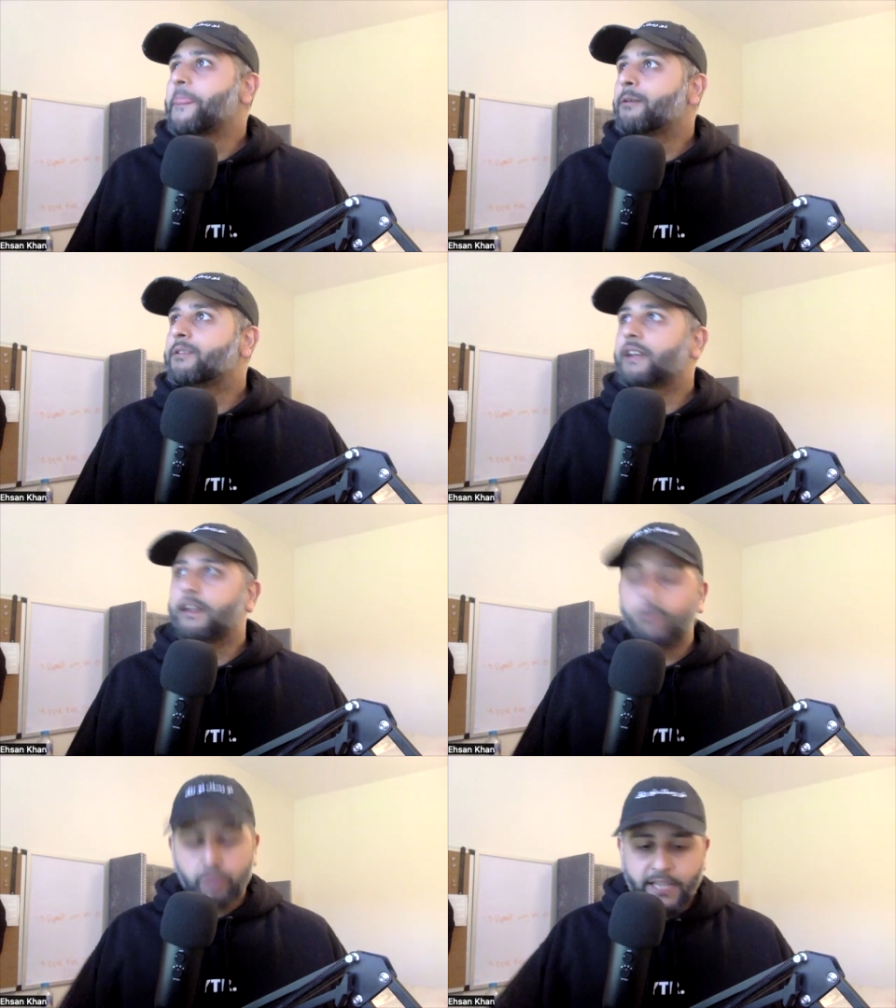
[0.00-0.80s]
It was like,
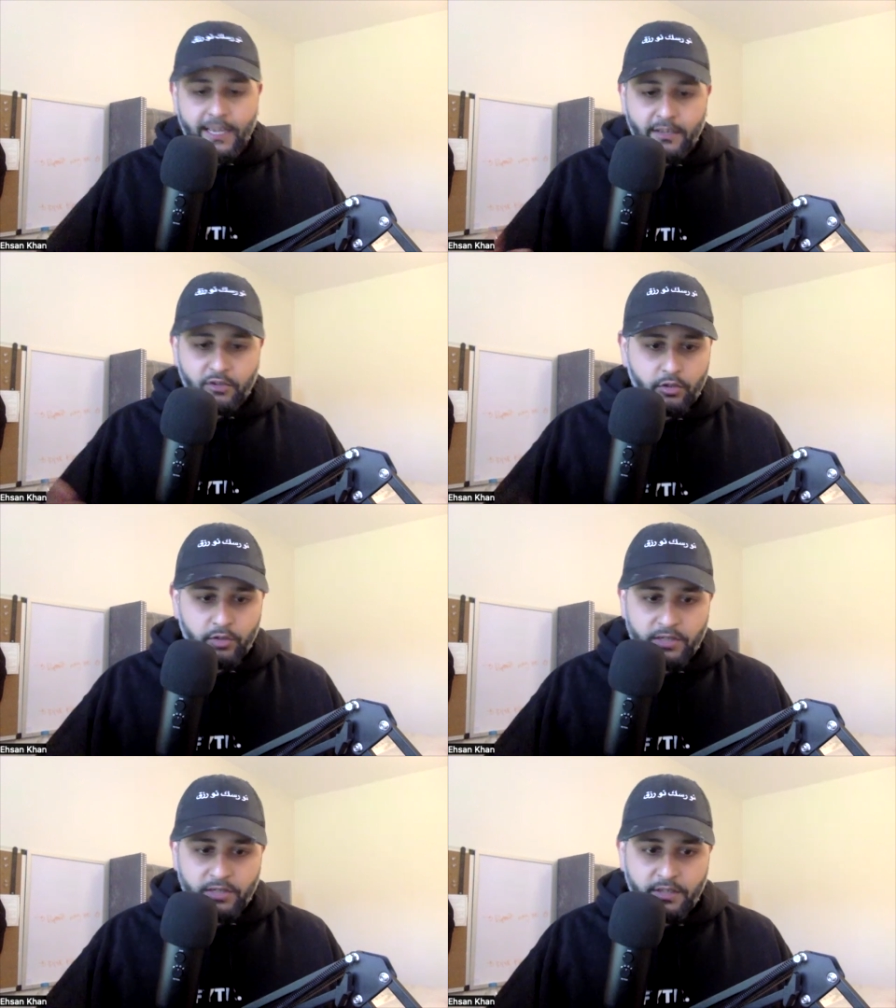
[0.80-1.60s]
would you take Joe
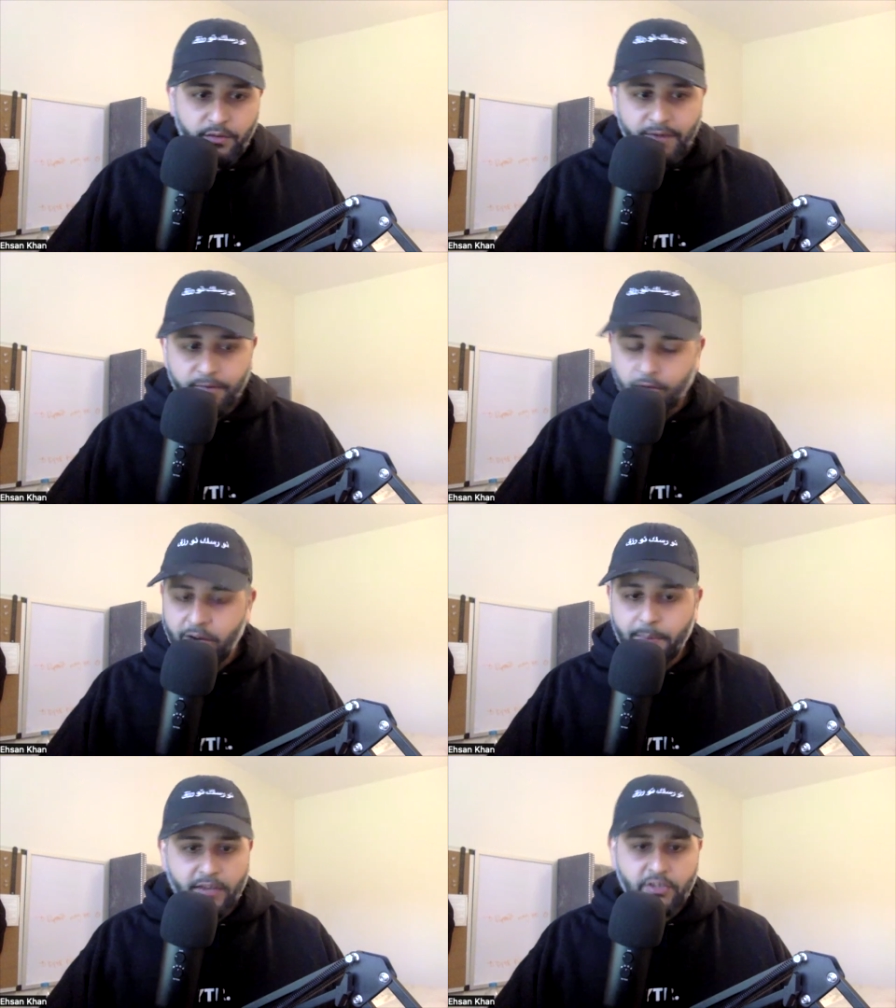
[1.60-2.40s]
Joyce in the re-
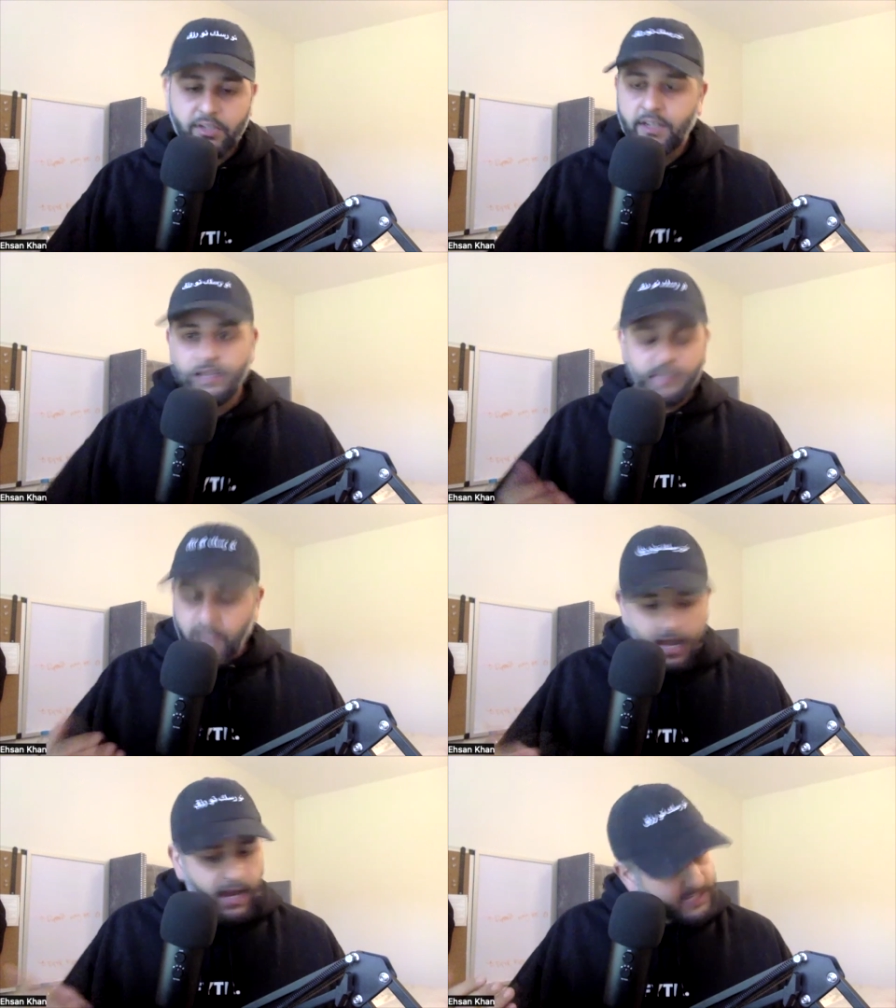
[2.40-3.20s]
rematch?
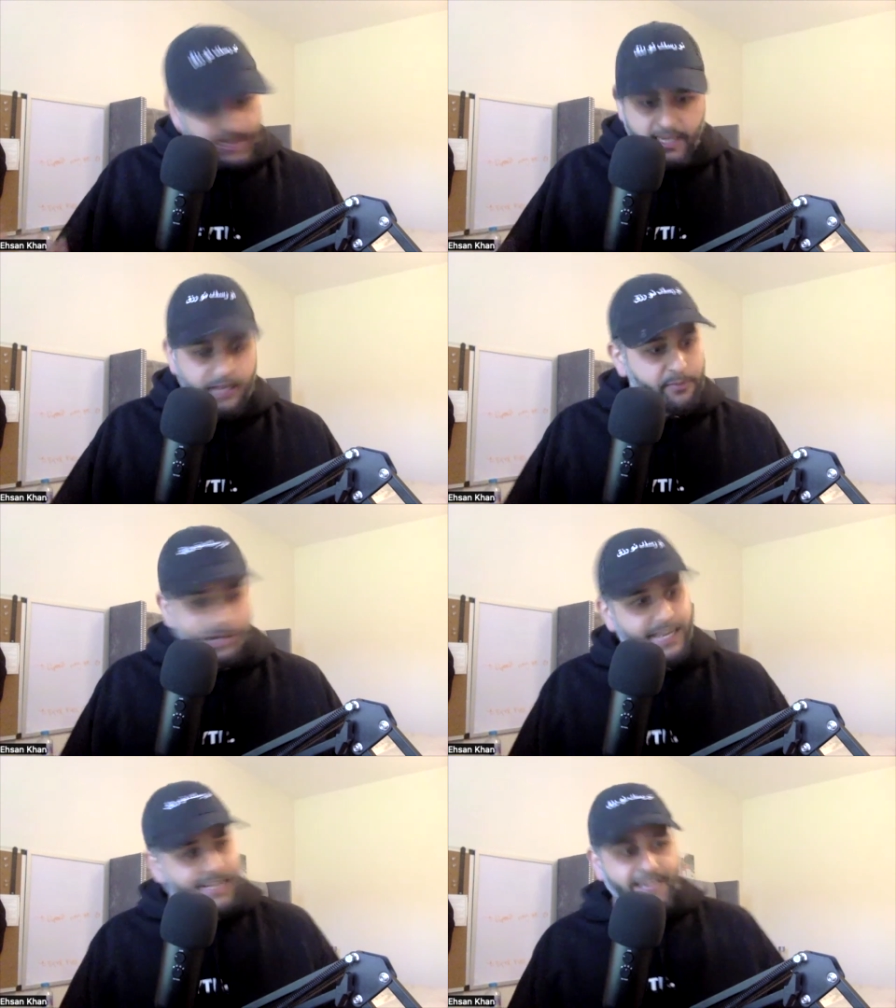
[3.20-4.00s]
Yeah, I take him. I
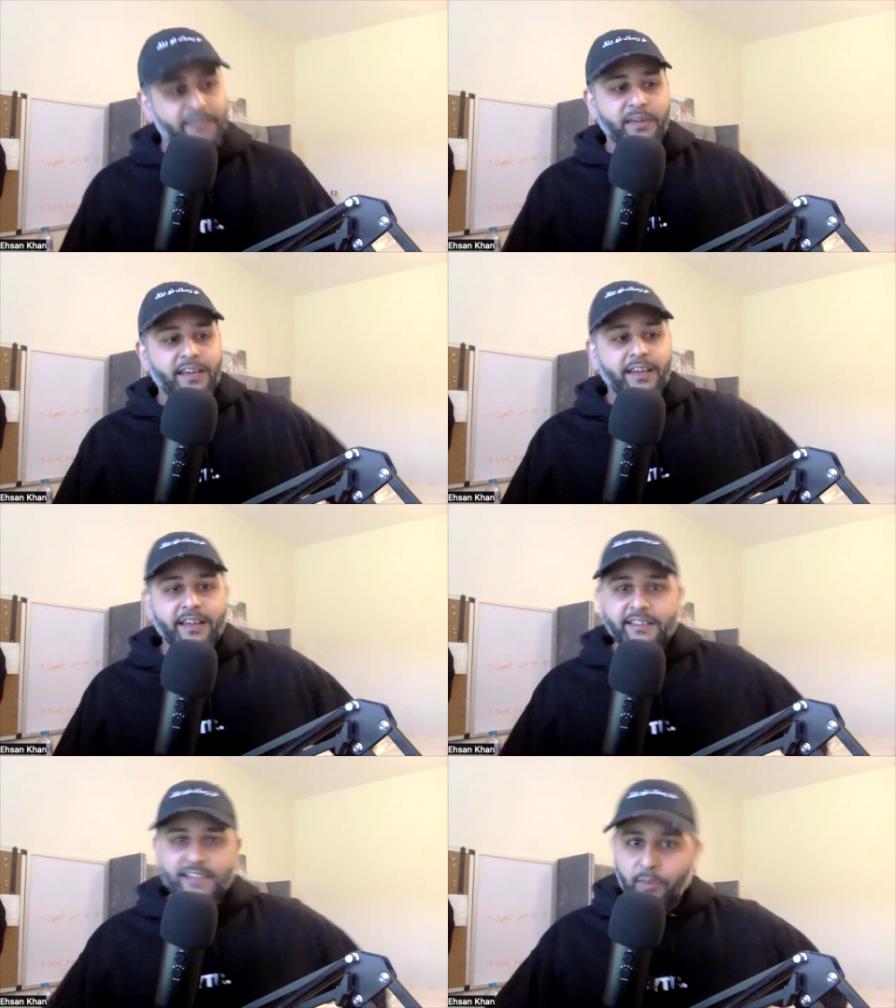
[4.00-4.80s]
take him.
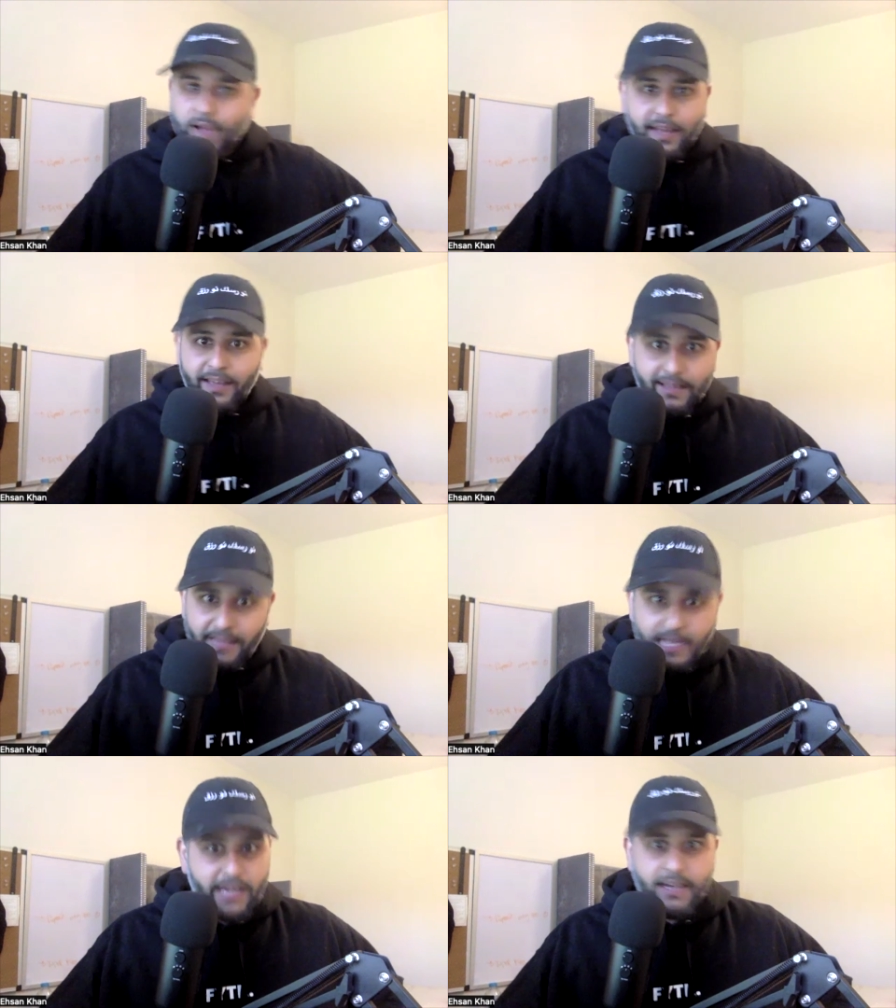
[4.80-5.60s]
So where?
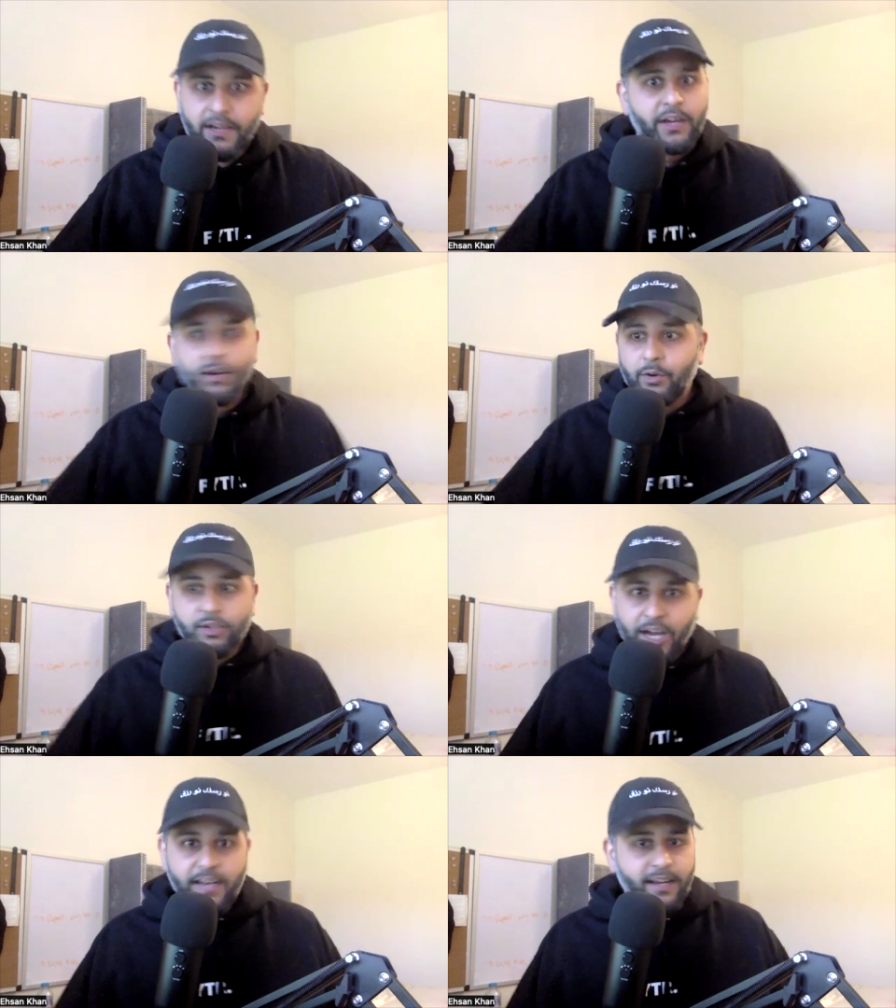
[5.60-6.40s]
Here or
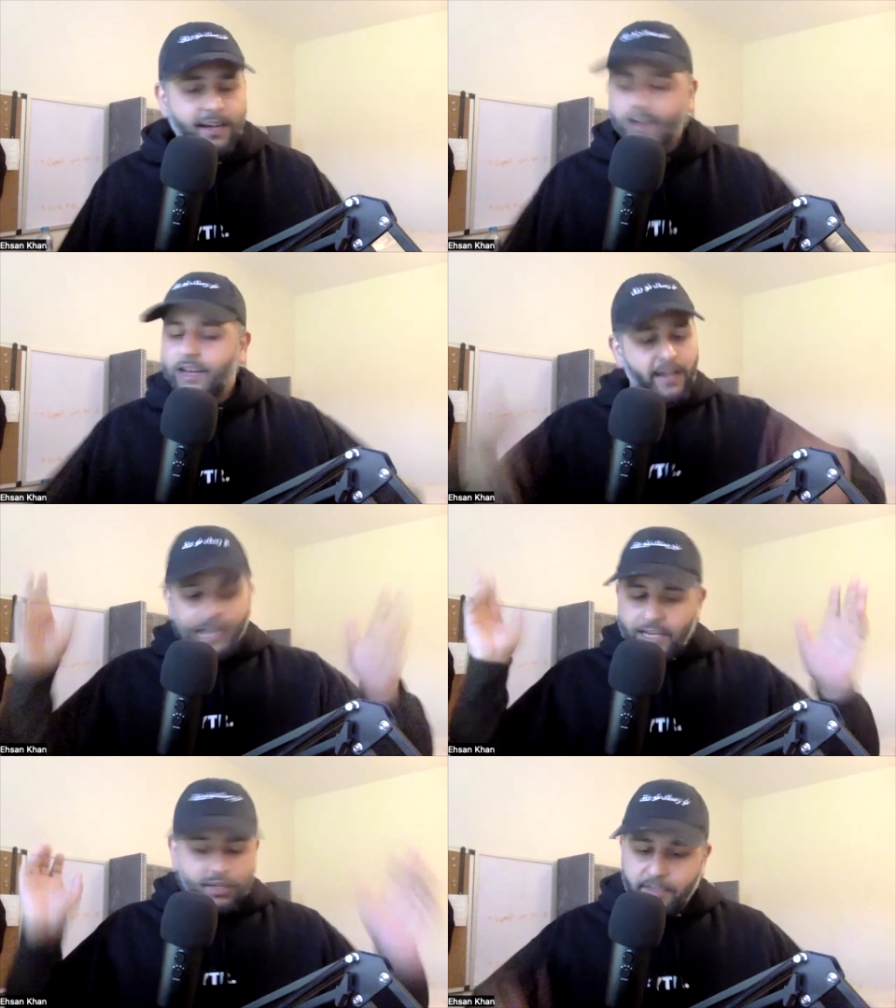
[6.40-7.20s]
China?
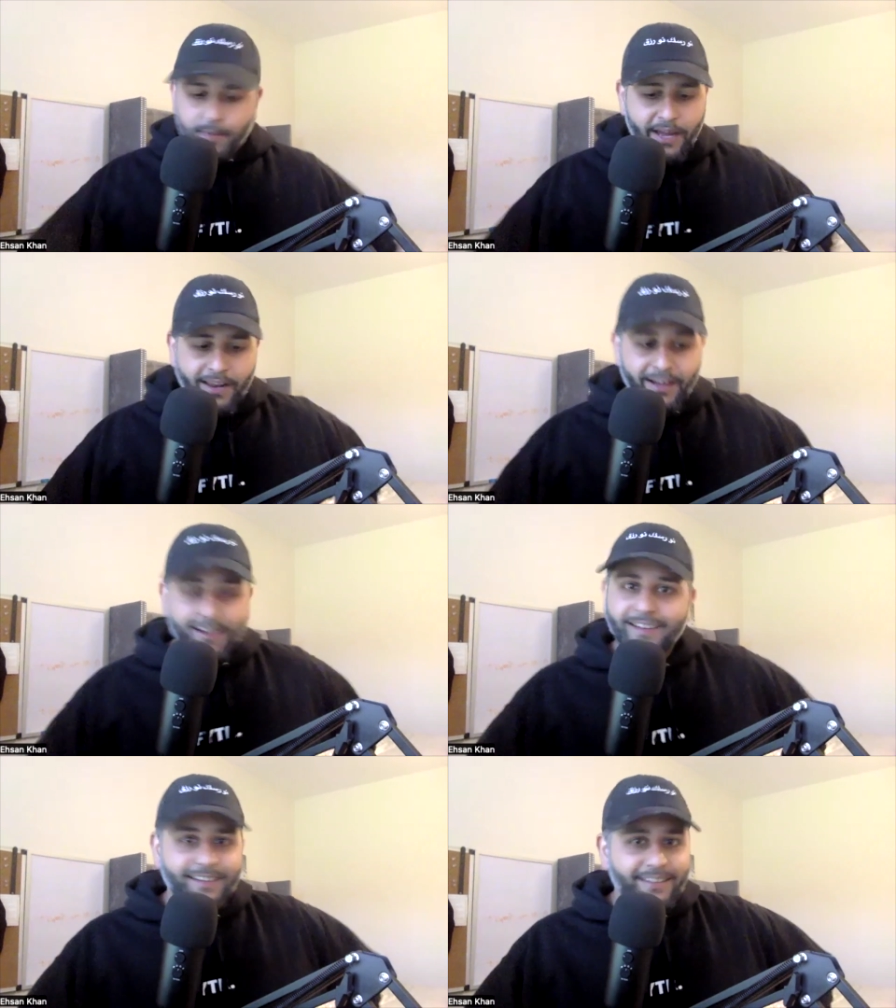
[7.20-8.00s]
It doesn't matter.
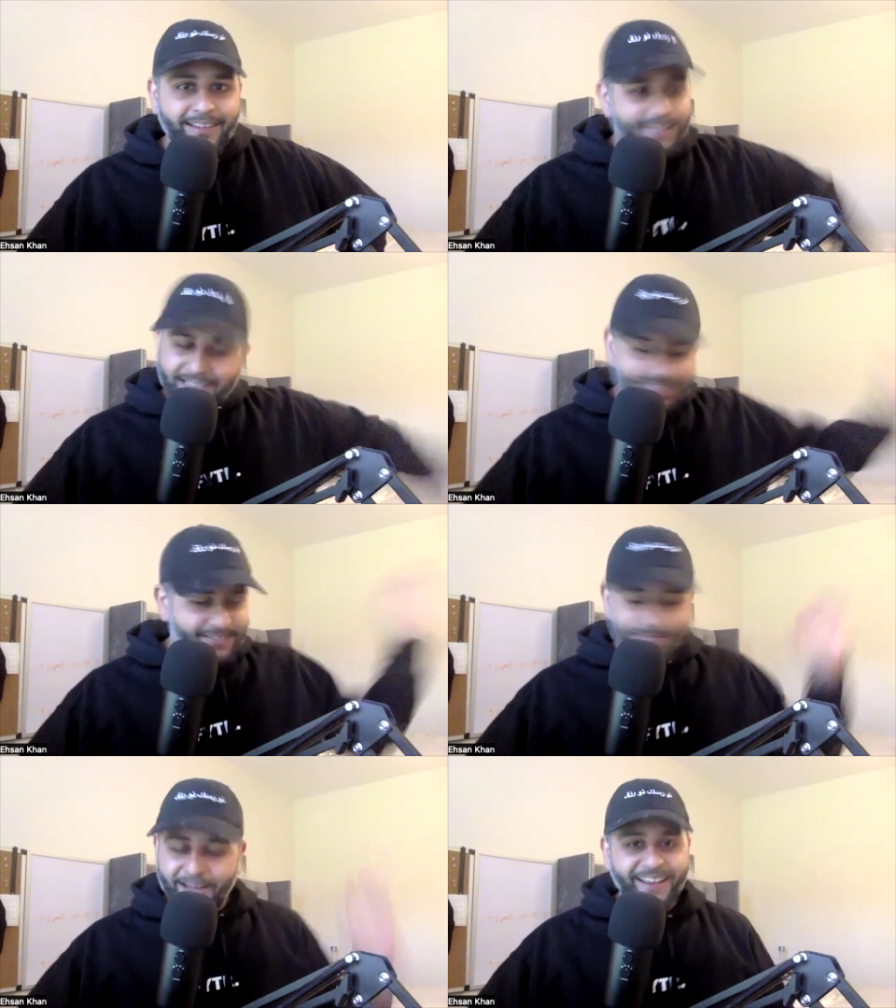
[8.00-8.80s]
It
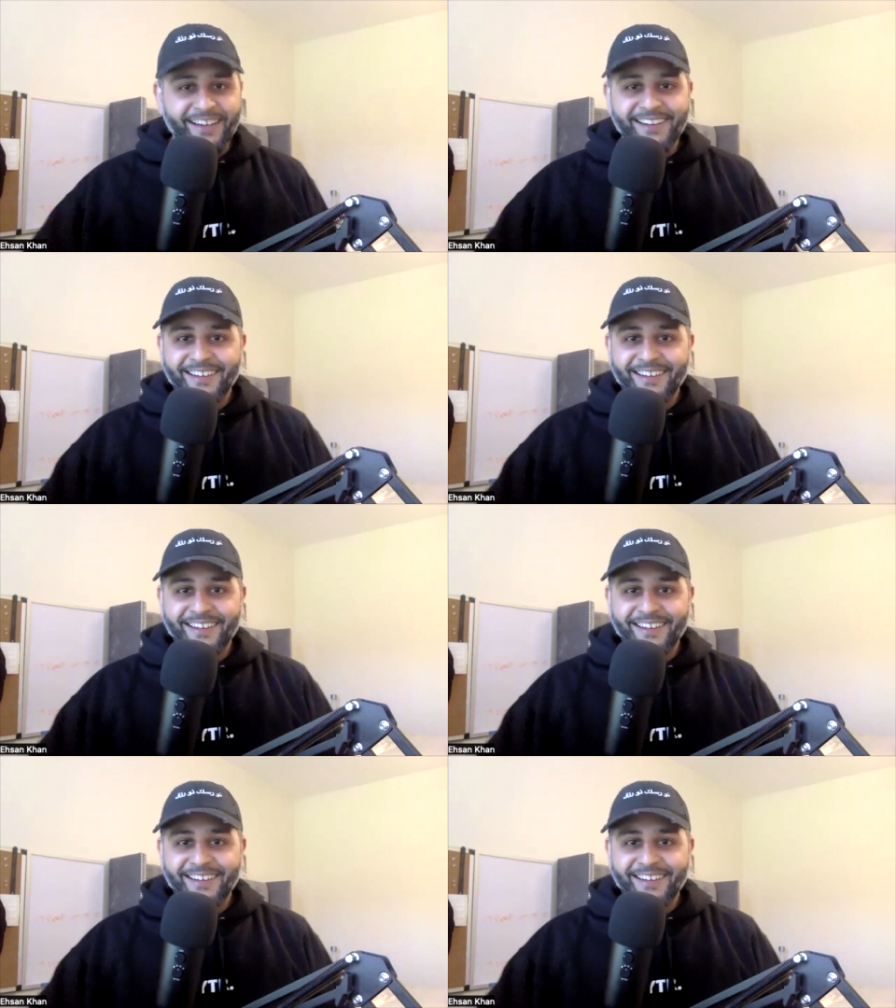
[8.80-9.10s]
doesn't matter.